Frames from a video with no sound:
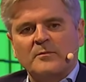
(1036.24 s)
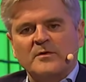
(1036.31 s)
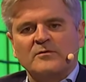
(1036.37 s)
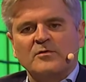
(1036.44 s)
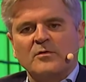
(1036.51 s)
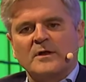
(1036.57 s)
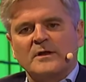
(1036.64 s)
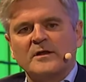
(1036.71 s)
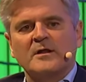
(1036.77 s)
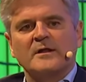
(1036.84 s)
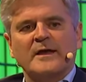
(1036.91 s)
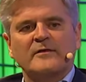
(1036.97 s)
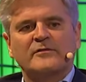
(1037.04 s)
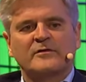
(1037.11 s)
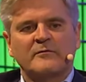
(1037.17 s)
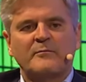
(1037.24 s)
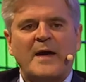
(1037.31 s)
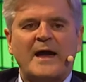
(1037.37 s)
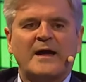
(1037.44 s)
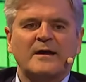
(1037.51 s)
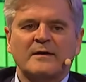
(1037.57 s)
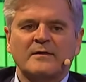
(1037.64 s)
do a little less of
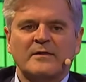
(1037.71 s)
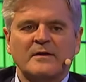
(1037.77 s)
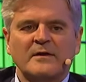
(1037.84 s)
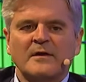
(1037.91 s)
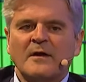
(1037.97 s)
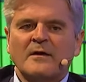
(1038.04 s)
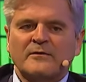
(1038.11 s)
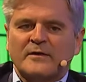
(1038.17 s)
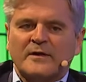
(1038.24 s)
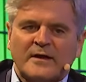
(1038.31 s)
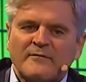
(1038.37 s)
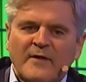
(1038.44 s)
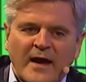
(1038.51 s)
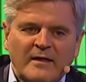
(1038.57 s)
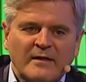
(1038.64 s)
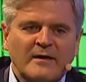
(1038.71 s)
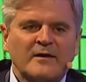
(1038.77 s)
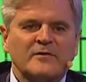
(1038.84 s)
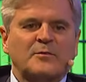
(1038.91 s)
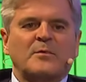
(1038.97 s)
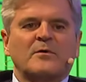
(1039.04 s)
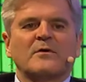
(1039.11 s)
backing the Silicon Valley
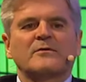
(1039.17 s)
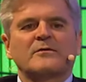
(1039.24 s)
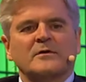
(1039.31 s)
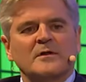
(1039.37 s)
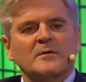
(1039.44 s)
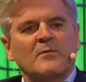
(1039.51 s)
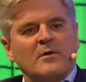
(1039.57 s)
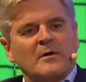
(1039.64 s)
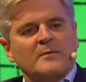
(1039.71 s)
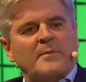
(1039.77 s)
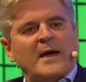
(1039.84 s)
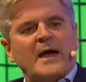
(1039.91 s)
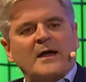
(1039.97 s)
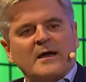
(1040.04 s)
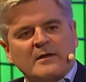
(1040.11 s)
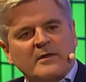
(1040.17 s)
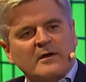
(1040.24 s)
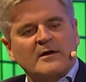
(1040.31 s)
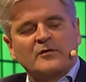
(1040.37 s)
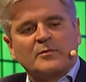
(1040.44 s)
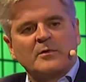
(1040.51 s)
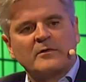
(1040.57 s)
entrepreneurs and a little more right. backing the
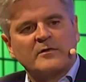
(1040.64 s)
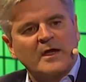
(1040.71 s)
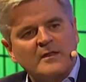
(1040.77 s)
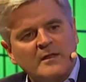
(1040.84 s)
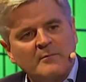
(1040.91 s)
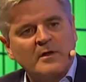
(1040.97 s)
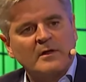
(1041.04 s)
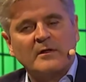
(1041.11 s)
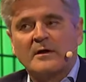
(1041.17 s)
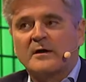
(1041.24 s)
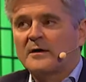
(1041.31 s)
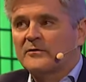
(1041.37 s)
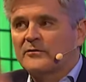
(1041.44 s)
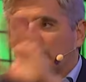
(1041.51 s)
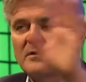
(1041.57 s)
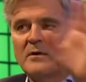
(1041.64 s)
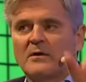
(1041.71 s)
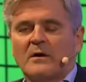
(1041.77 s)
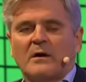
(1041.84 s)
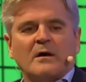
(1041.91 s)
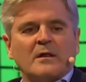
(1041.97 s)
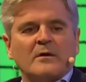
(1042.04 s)
entrepreneurs in the no, middle of the country
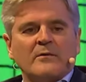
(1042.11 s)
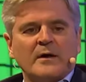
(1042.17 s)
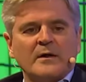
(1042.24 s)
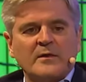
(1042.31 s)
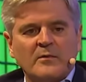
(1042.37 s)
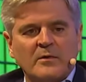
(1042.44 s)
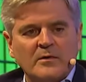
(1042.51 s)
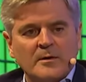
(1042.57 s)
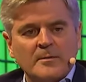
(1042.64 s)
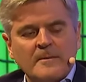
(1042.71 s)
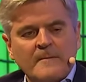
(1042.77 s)
or all around the I, world. I,